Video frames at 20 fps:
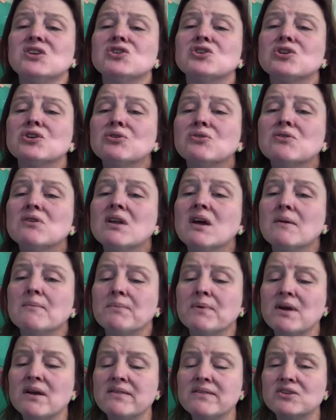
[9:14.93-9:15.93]
turned up
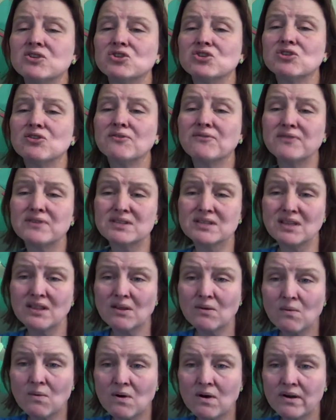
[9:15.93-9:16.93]
on the surface of
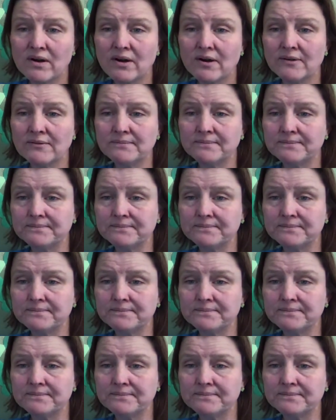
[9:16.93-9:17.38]
the water.